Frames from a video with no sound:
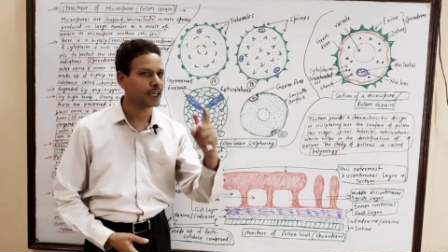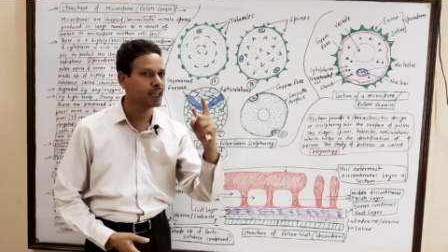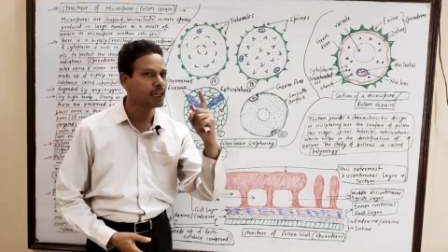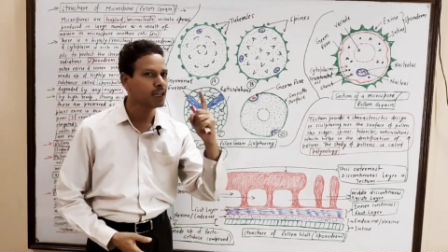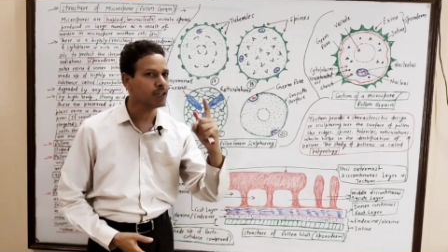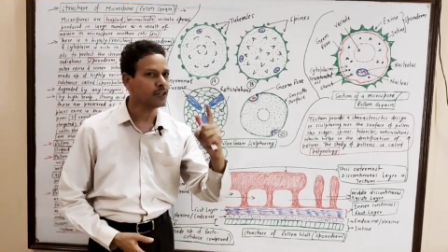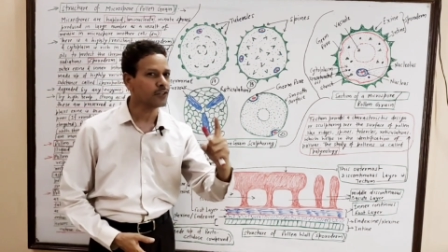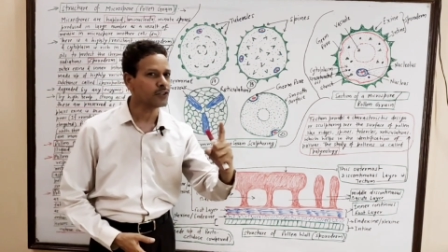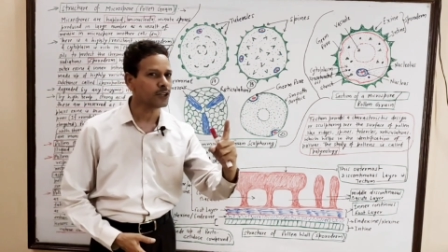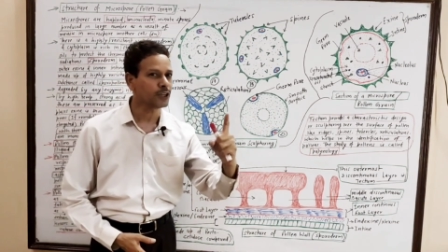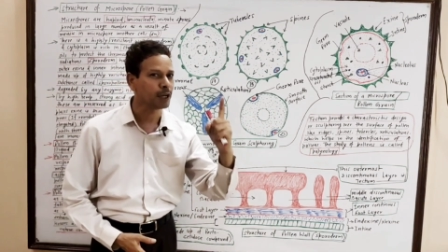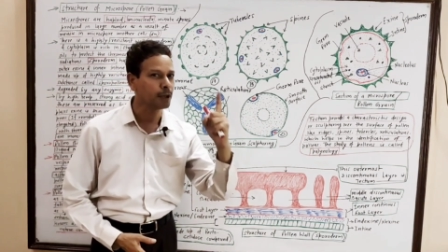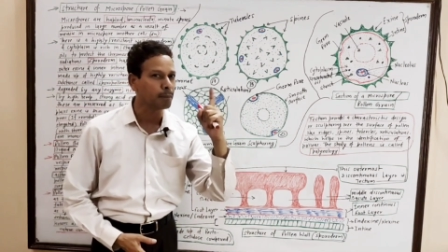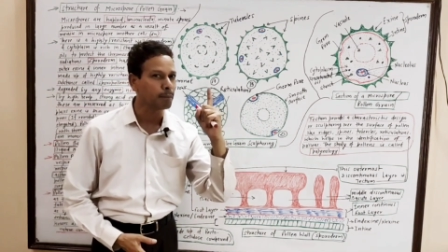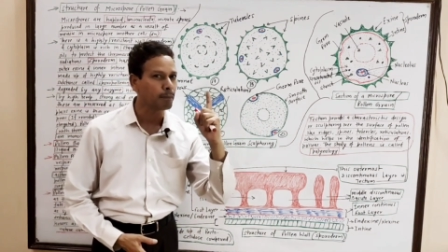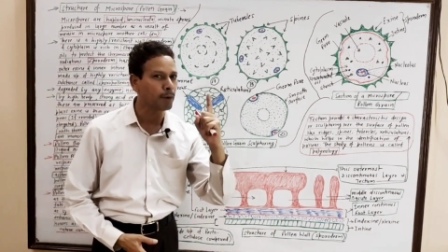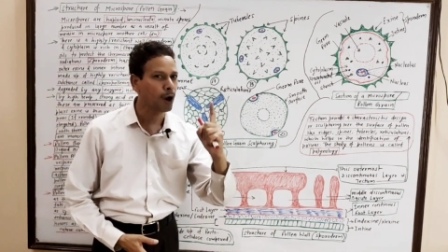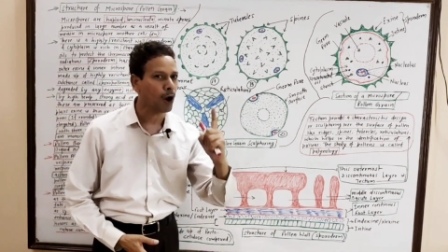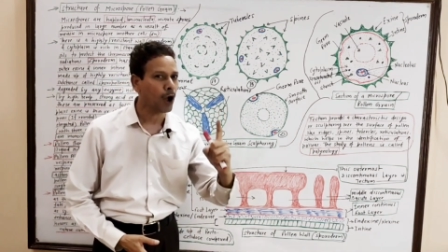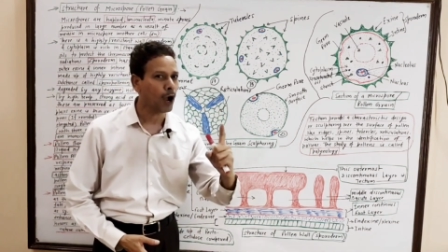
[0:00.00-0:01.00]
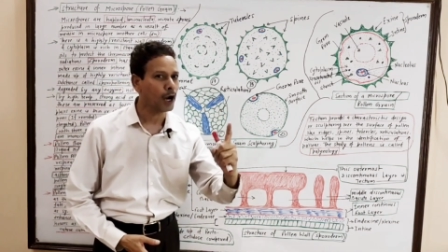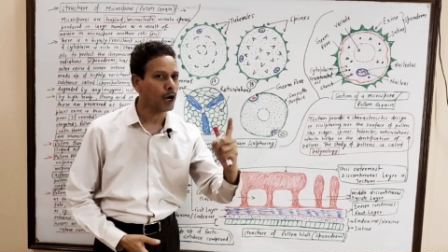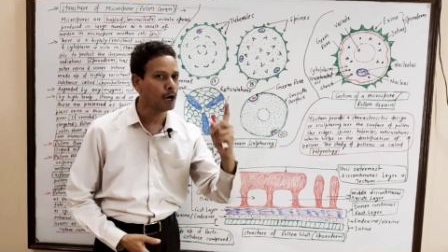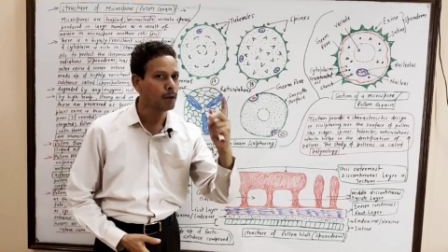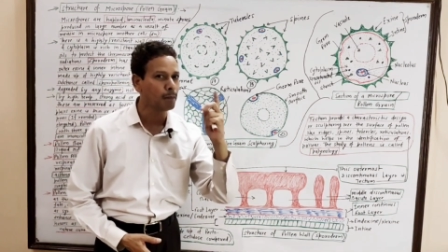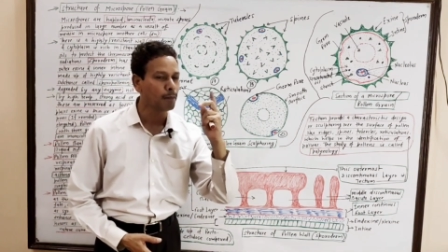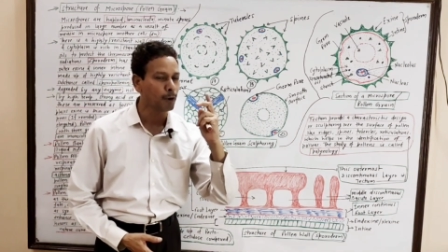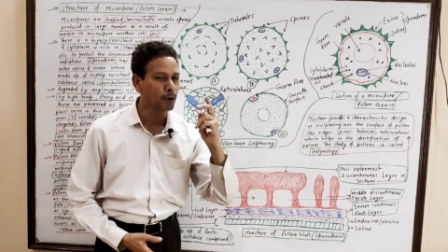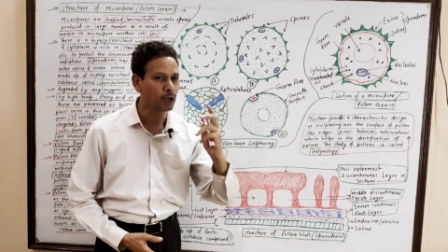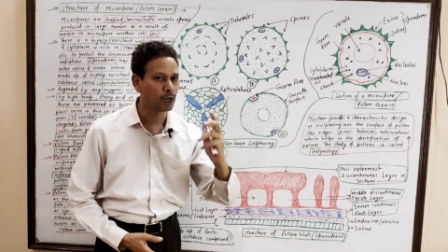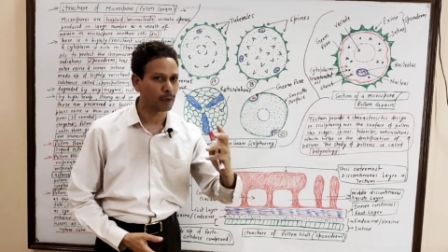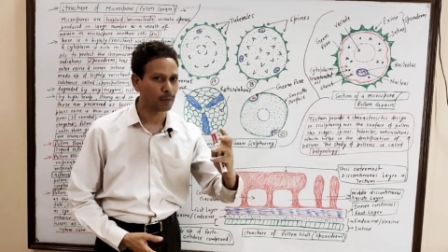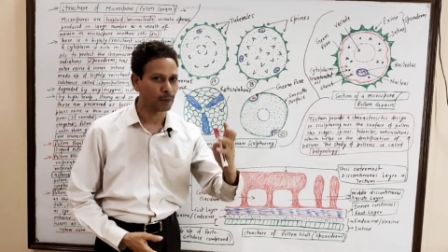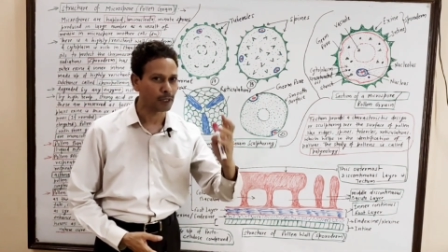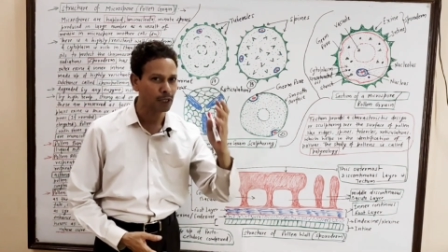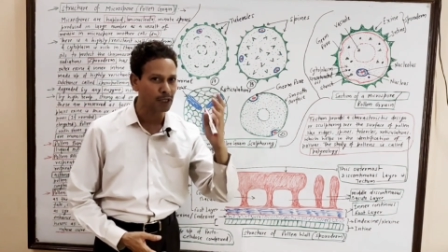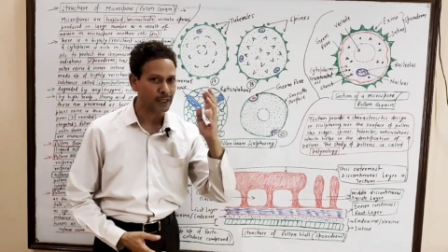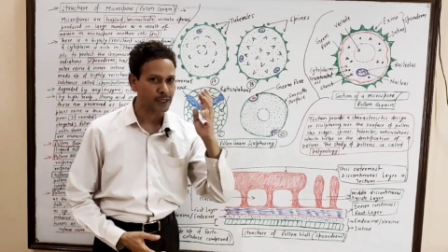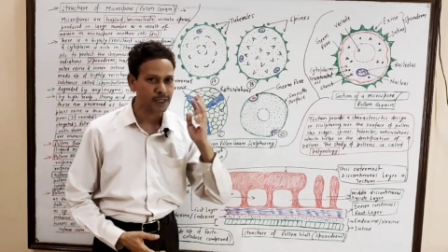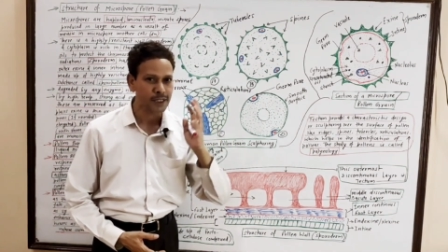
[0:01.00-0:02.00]
Each diploid pollen
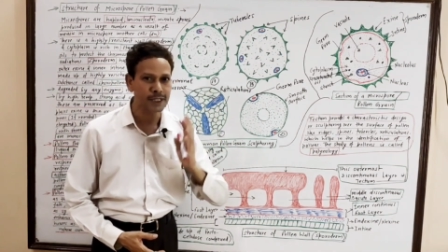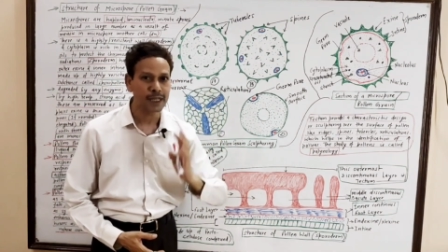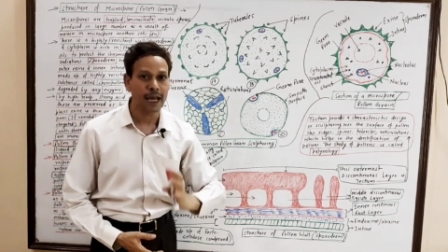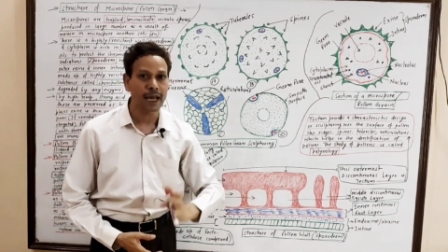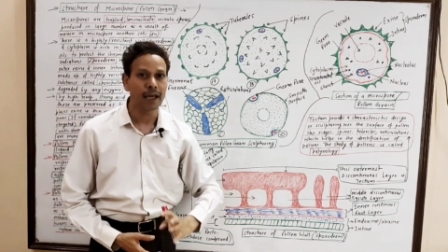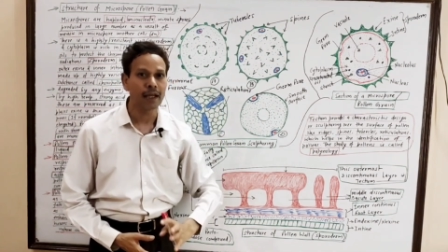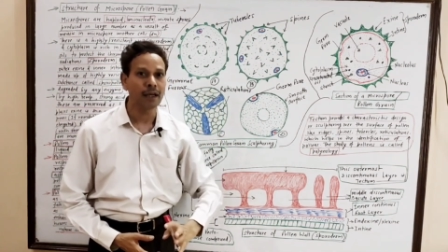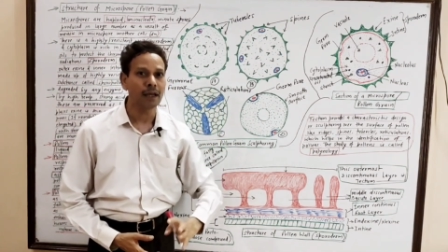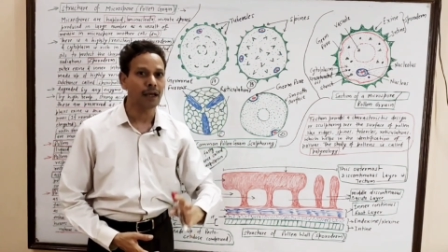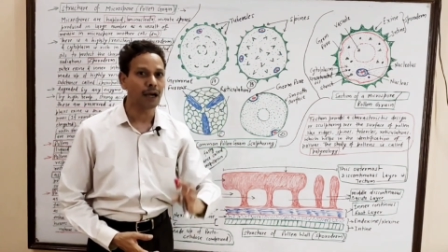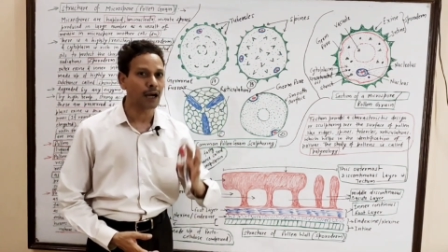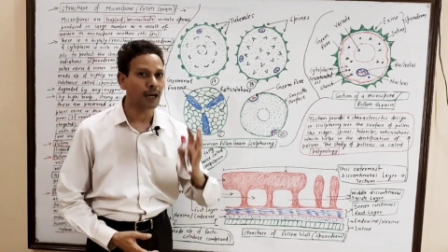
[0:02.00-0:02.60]
mother cell